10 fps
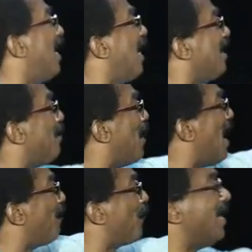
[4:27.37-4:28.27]
and the
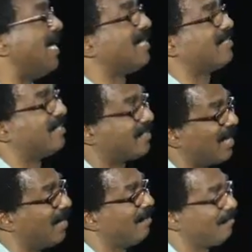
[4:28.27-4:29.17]
man Felix II
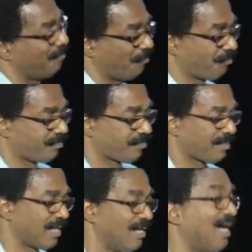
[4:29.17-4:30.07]

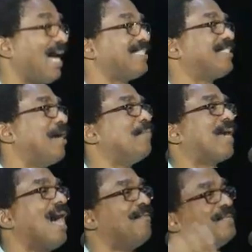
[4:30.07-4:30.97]
had
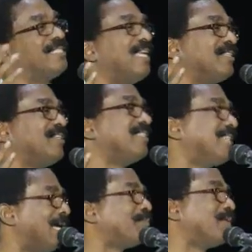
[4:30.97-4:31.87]
some
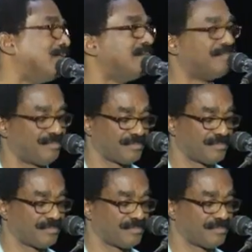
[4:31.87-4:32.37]
conversation taped up,